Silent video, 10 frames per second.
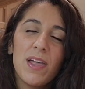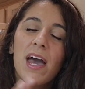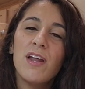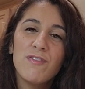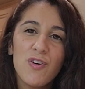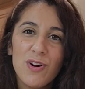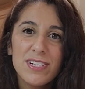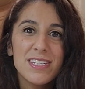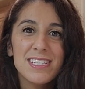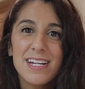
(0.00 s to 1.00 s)
And of
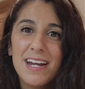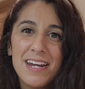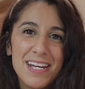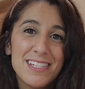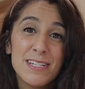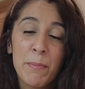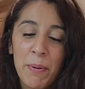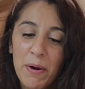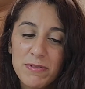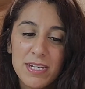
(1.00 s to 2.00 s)
course, it's going to need some
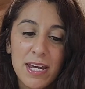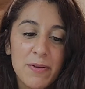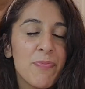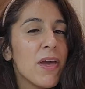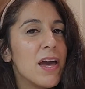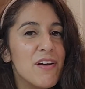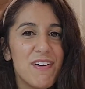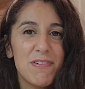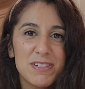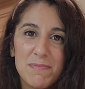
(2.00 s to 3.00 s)
protein. If
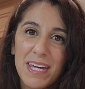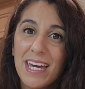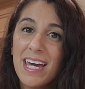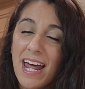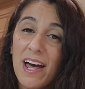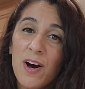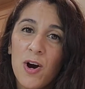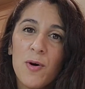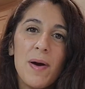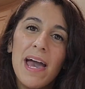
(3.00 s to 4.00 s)
I was making it at
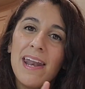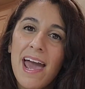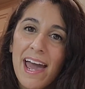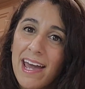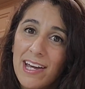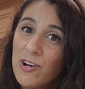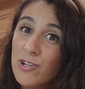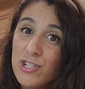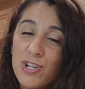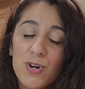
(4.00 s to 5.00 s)
home, an egg or
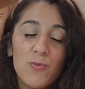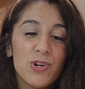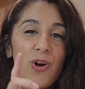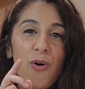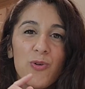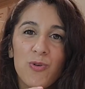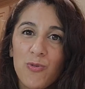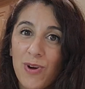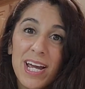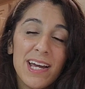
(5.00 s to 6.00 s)
two would go
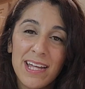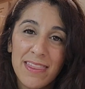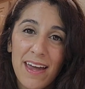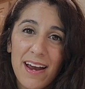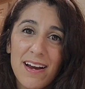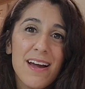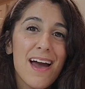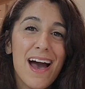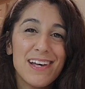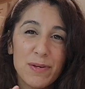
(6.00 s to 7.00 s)
great in there
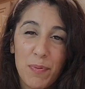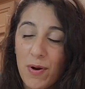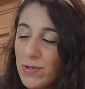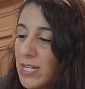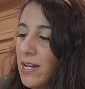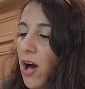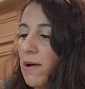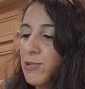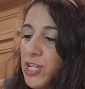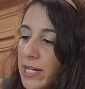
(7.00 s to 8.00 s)
as a protein
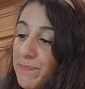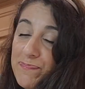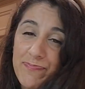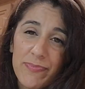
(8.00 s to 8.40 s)
option.